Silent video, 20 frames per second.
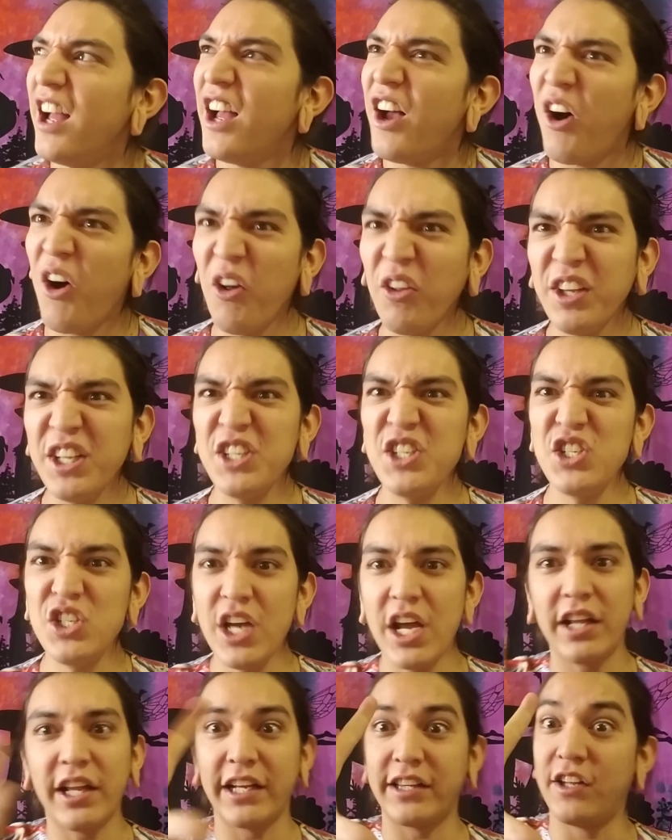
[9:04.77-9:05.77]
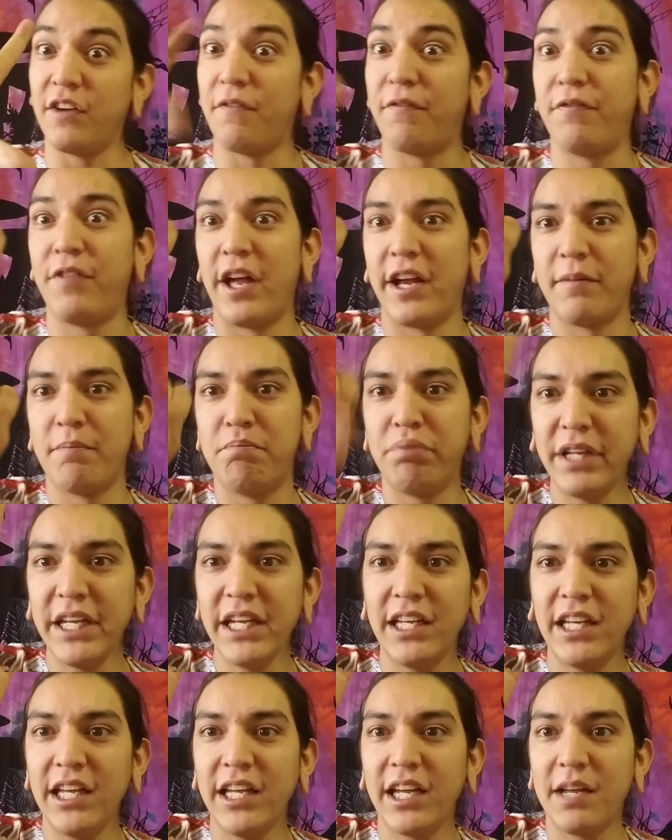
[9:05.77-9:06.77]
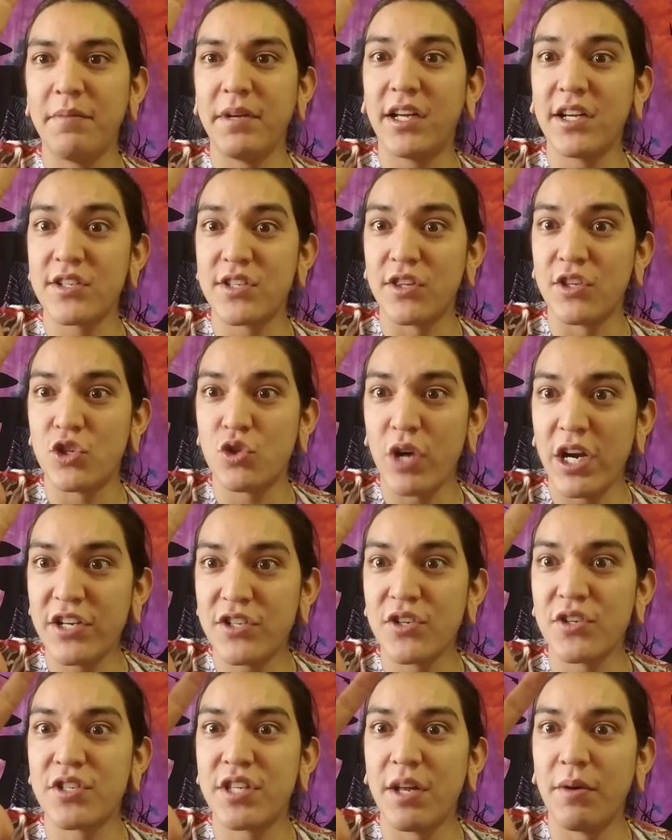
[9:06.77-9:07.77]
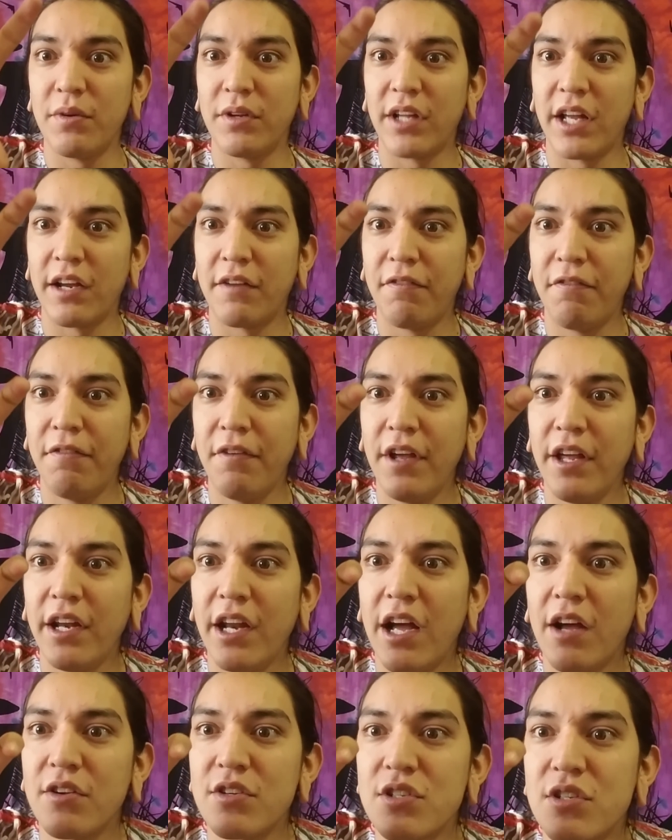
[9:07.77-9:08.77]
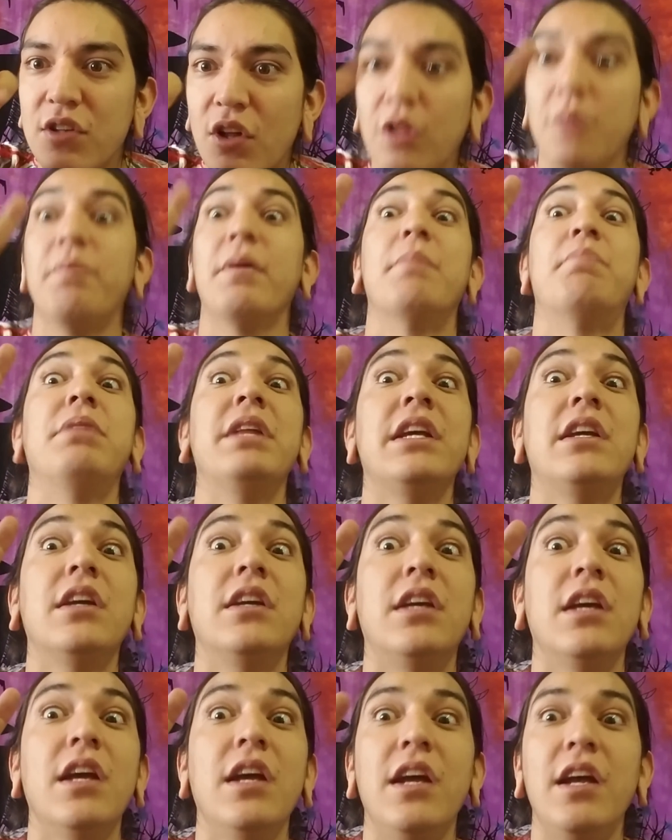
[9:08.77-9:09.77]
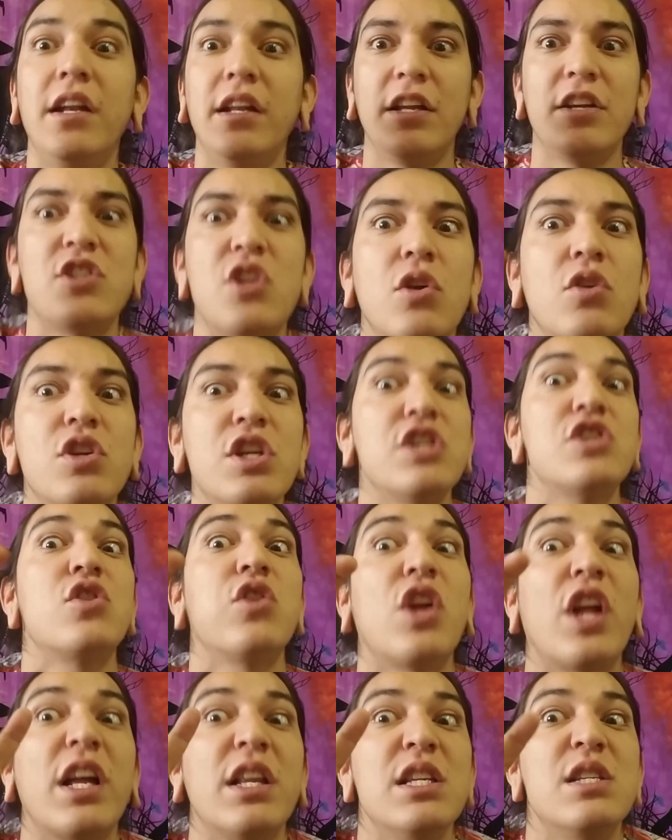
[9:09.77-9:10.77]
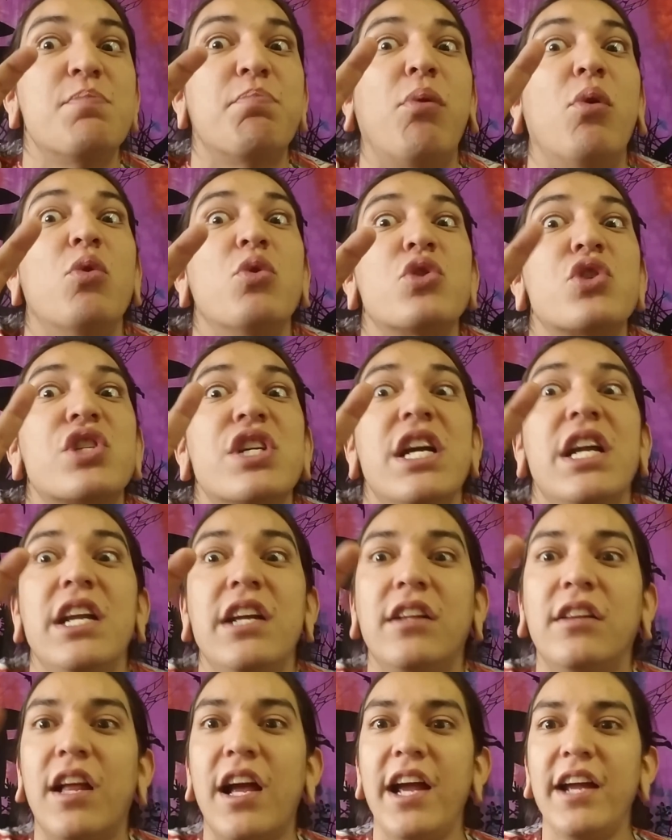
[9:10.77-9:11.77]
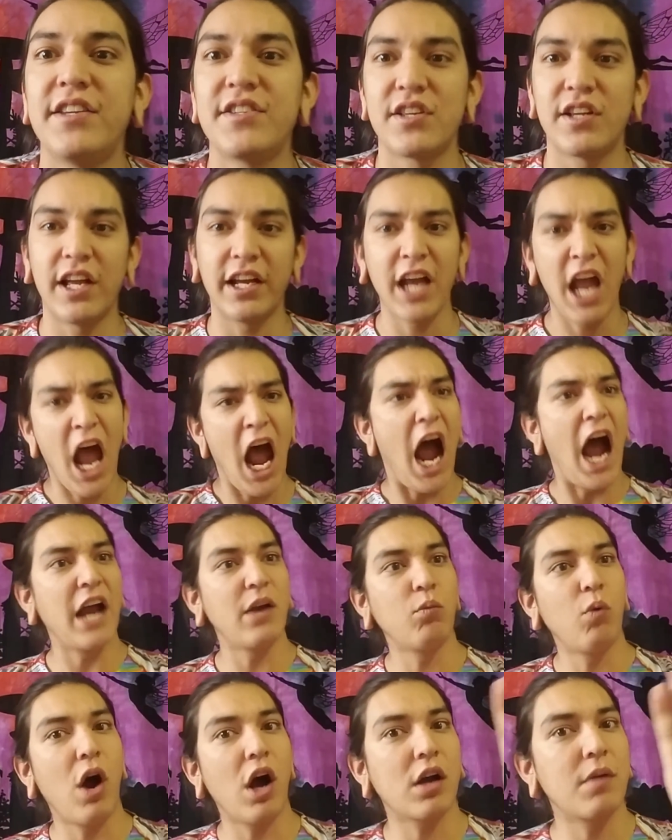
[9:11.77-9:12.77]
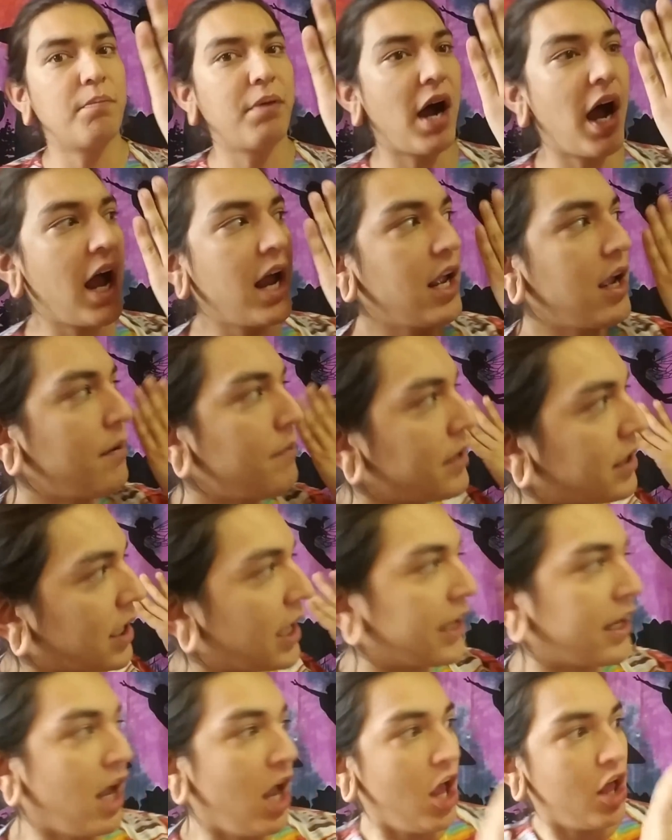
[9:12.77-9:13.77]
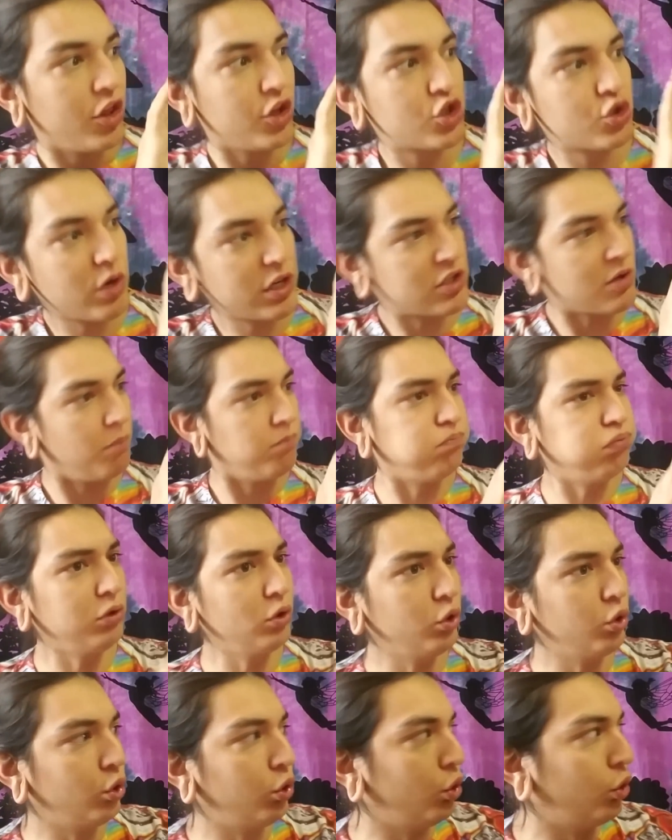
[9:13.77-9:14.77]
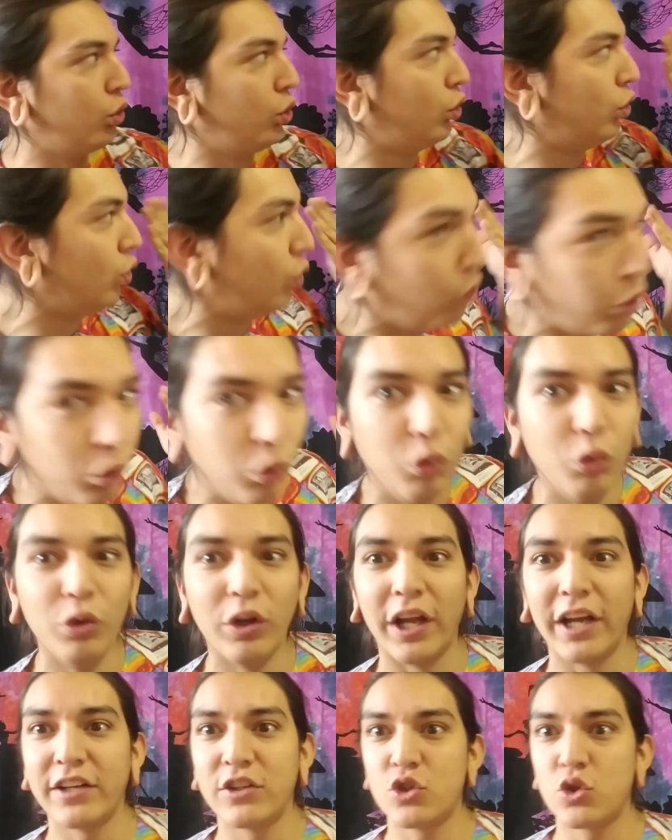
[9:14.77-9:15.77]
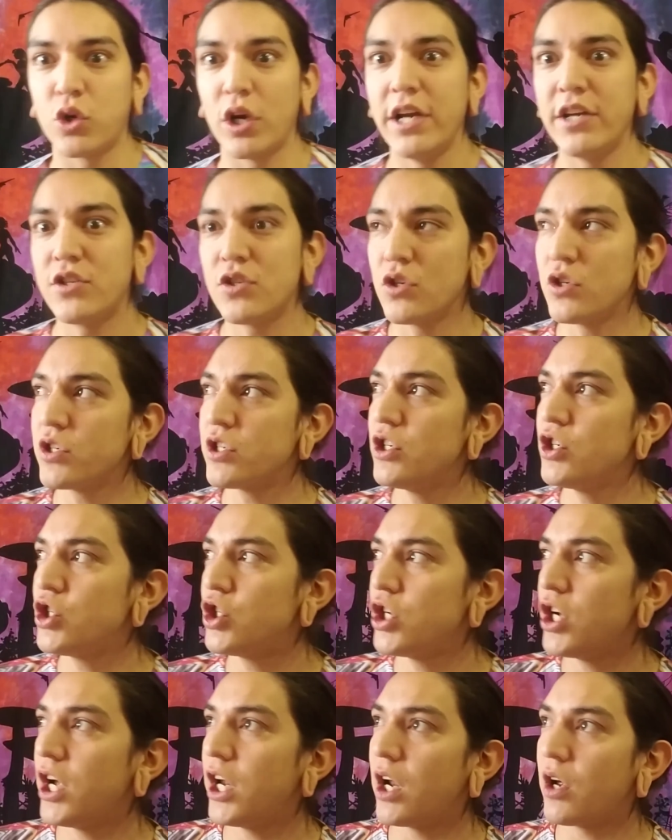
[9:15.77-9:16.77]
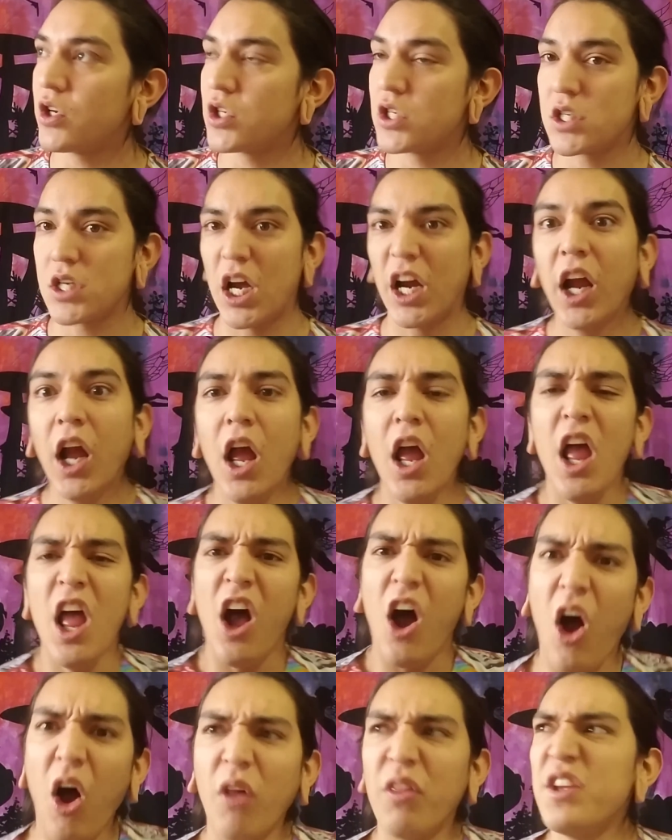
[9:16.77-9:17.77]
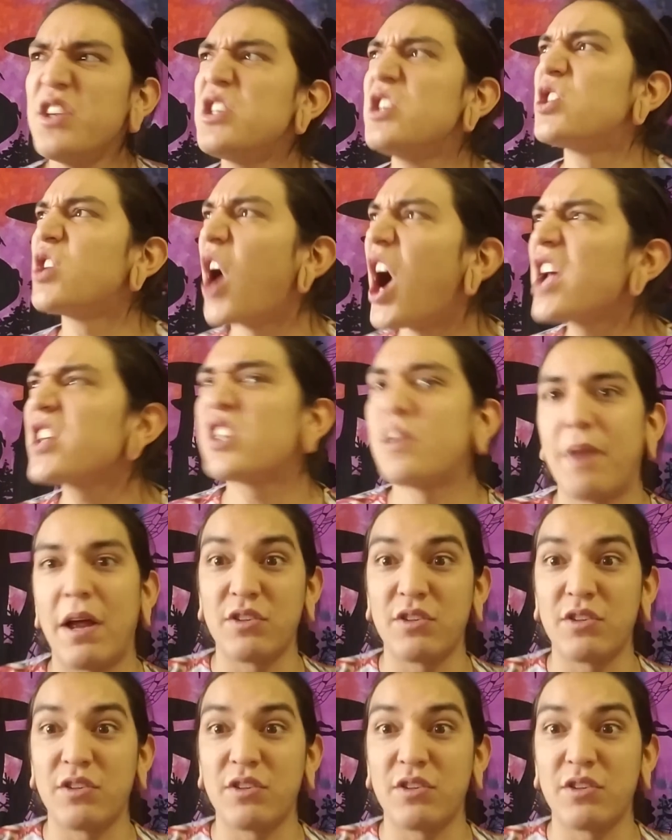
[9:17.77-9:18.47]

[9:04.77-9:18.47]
Holy shit, like they're like blinking and because of the tracers they would like fade out slowly but blink again and so they just look like these pulsating lights and like I'd walk by them and like the tracer, like tracers and shit and I was just like, oh, this is awesome.